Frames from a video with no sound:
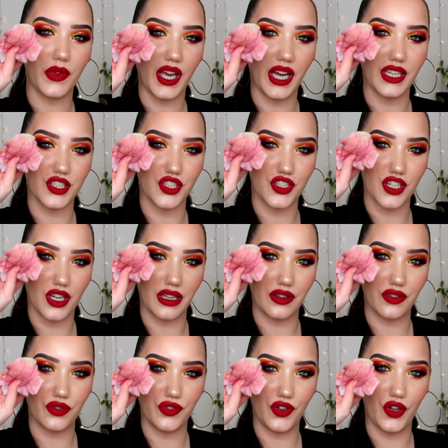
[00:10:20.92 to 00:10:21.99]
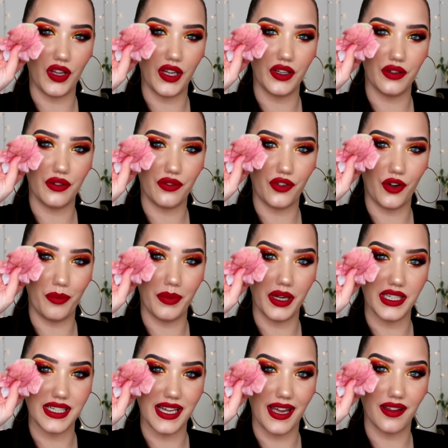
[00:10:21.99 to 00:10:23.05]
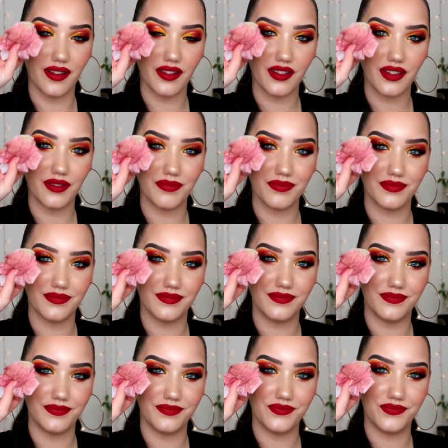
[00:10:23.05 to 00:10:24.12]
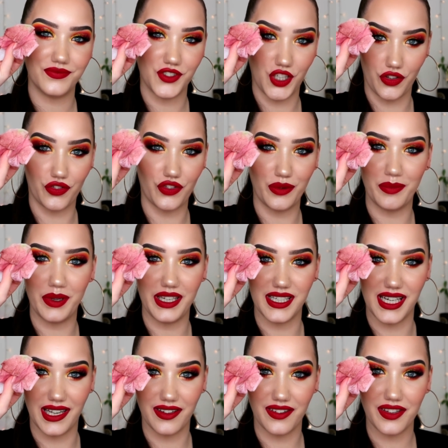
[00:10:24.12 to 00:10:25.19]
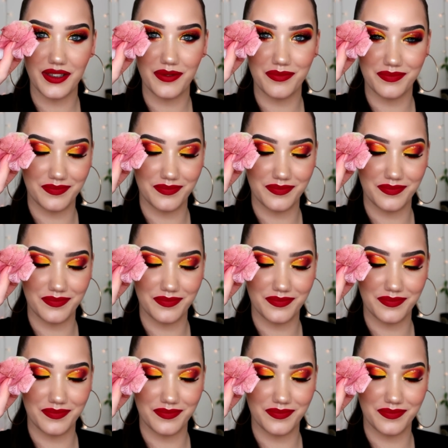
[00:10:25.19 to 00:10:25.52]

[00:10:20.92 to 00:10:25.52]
That is just fallout from my desk. Just from my desk.